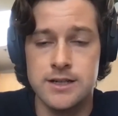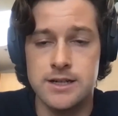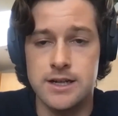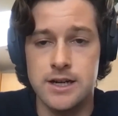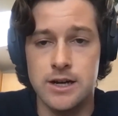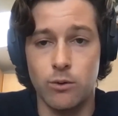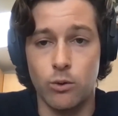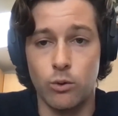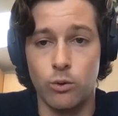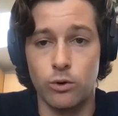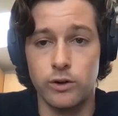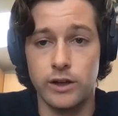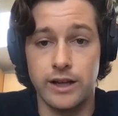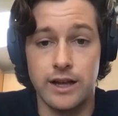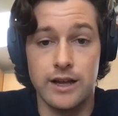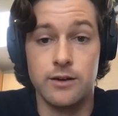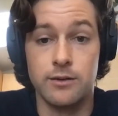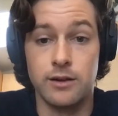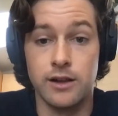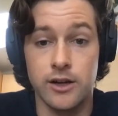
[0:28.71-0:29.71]
or like
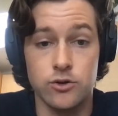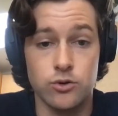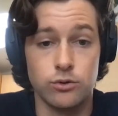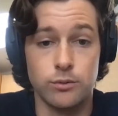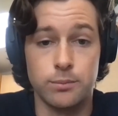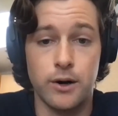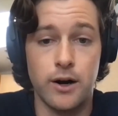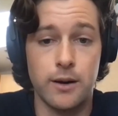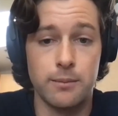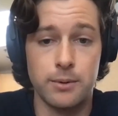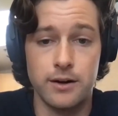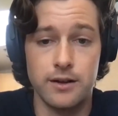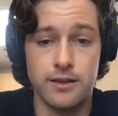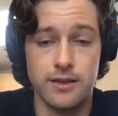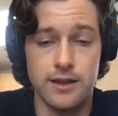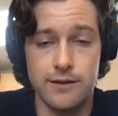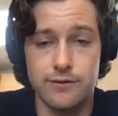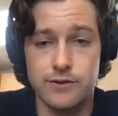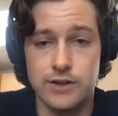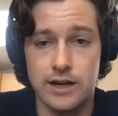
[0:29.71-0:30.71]
intellectual property
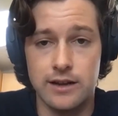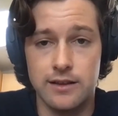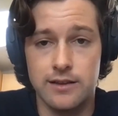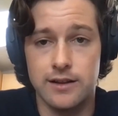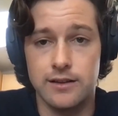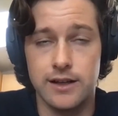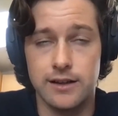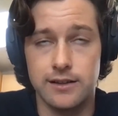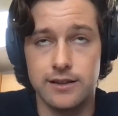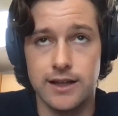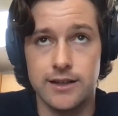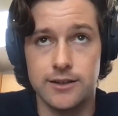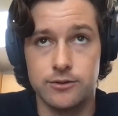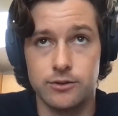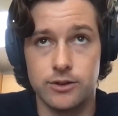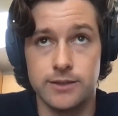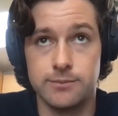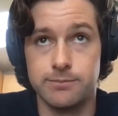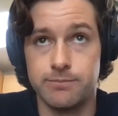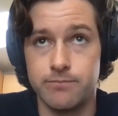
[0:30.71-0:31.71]
theft, anything like that,
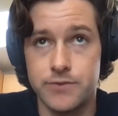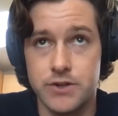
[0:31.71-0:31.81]
right?